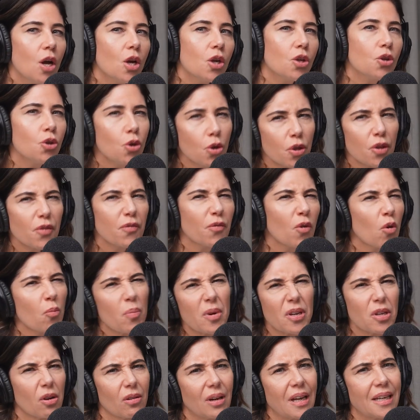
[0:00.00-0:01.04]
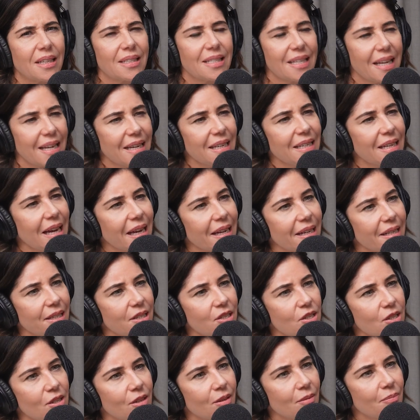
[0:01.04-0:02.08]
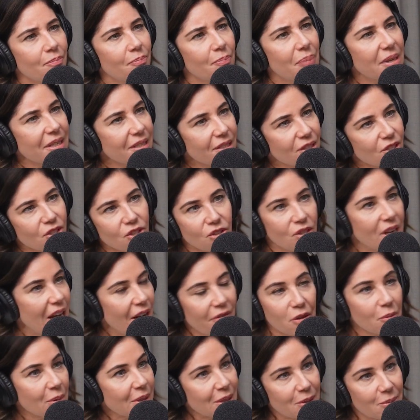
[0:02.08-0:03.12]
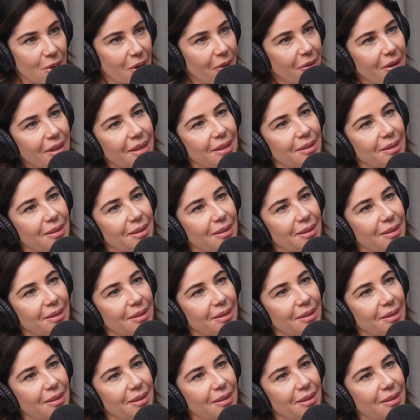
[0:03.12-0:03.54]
youthful, but not like teenage. But everyone's wearing